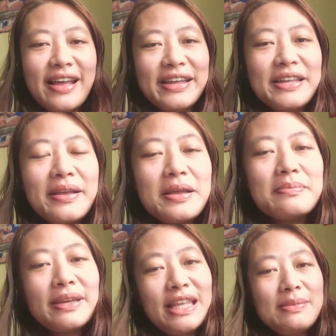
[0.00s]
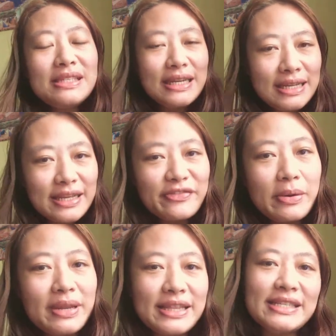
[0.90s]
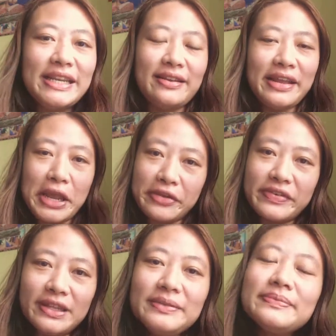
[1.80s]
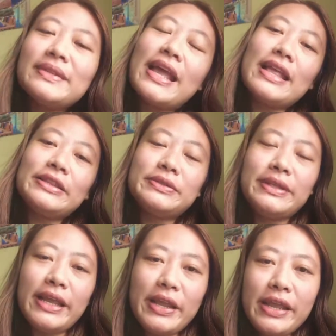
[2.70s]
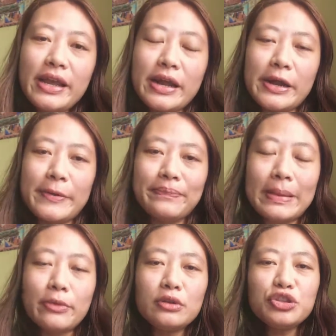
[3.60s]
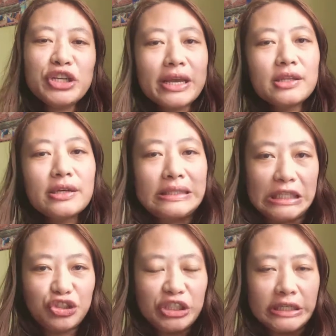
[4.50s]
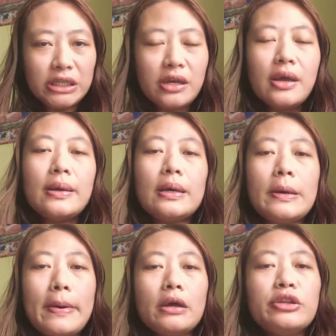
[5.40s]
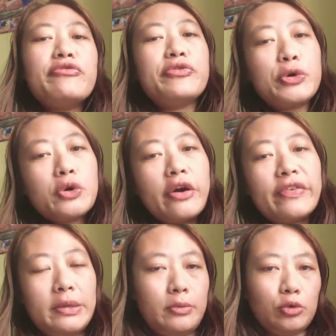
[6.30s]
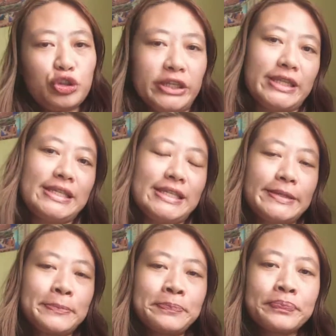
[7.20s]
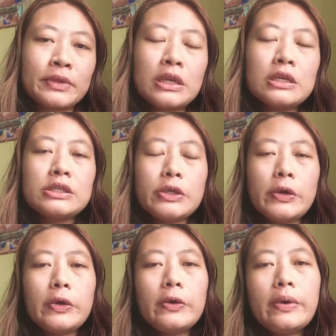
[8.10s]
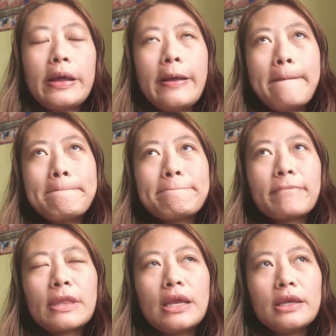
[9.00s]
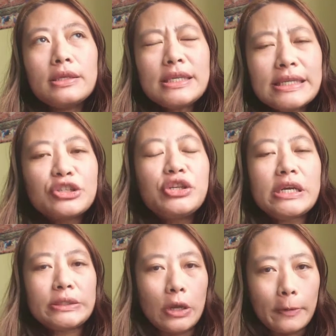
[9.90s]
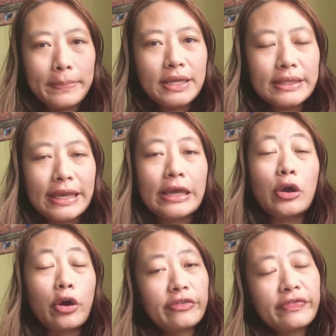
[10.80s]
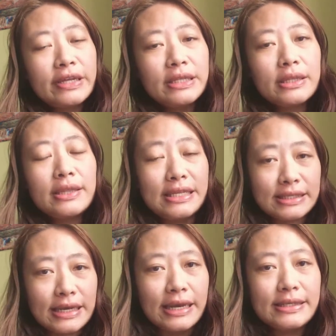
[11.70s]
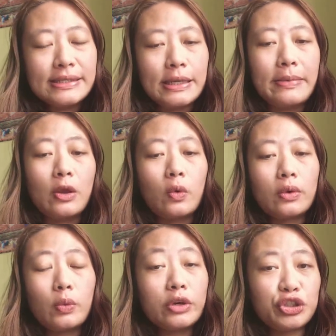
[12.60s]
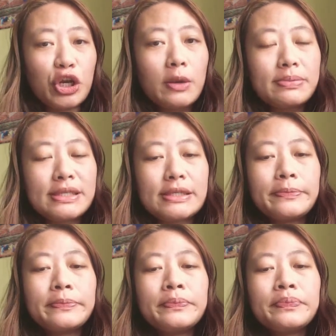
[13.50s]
Hi, my name is Lena from Lena's Healing Haven, and today um, I'm going to channel a teaching about the role of emotions. So, um, this is actually a topic that I often discuss in my workshops,